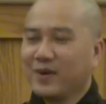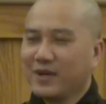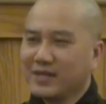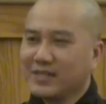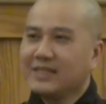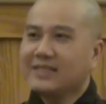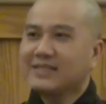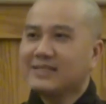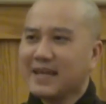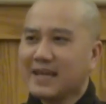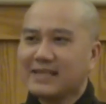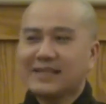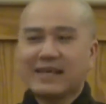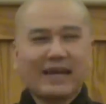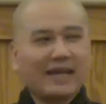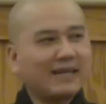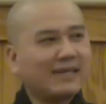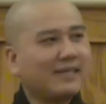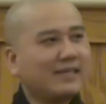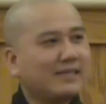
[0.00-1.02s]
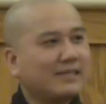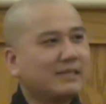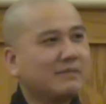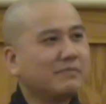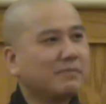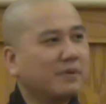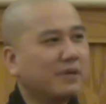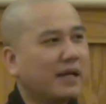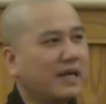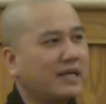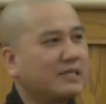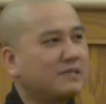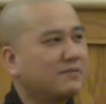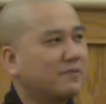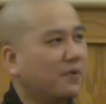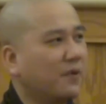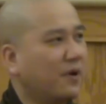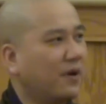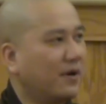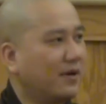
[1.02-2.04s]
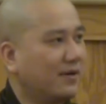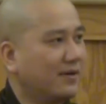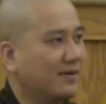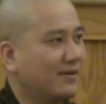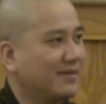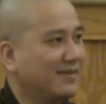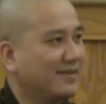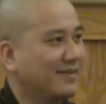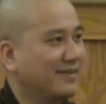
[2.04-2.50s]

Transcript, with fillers: What is that candy symbolized for?